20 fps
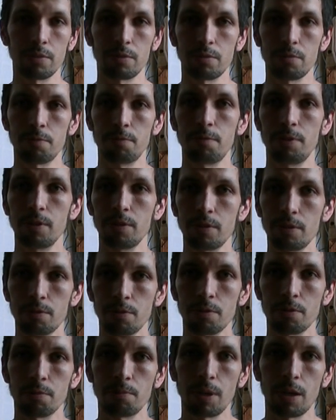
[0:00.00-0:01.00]
feel it
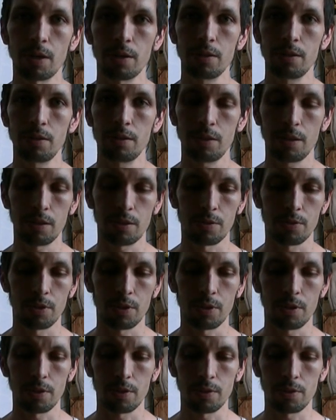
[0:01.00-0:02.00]
with your body
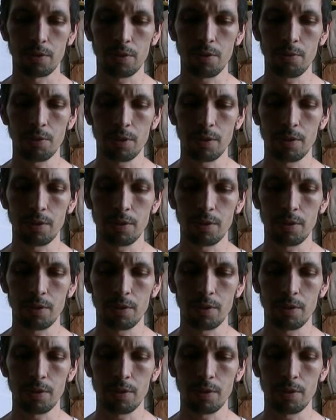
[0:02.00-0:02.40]
and see what